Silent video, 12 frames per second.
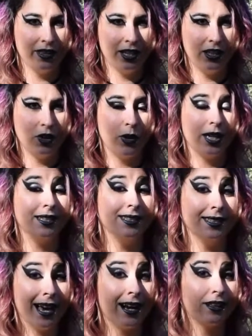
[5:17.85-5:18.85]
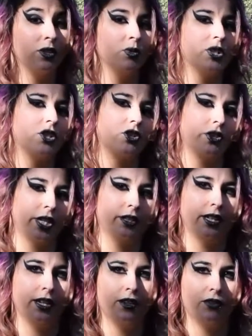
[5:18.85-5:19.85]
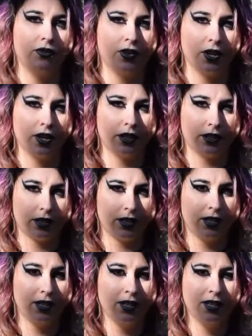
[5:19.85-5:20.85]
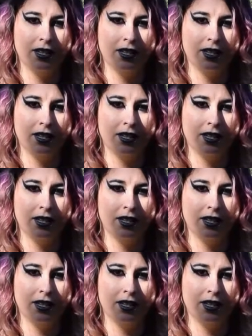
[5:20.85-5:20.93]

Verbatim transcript: they know exactly which trail to hit first.